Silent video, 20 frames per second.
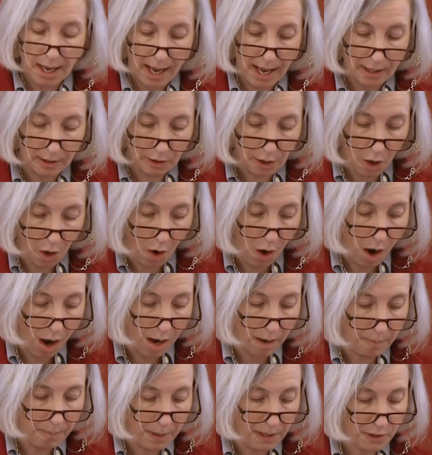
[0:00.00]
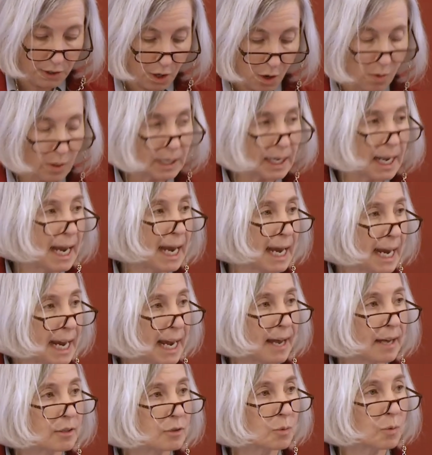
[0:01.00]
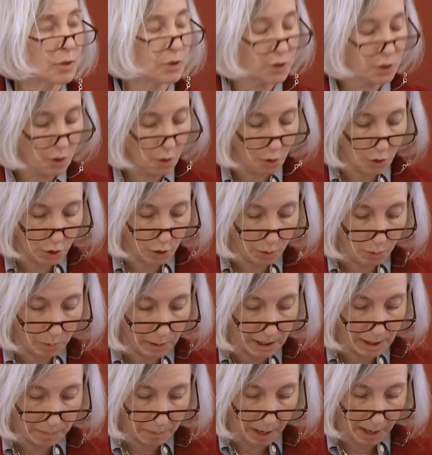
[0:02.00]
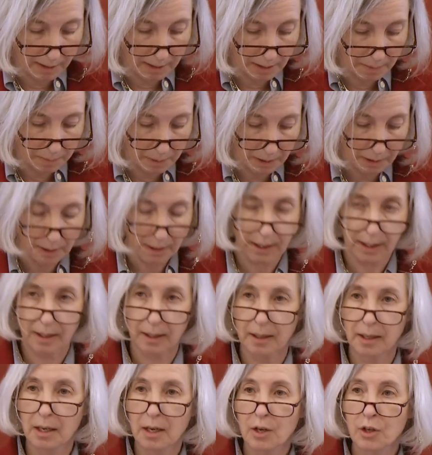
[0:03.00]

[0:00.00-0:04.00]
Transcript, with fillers: and law must go in hand with social responsibility.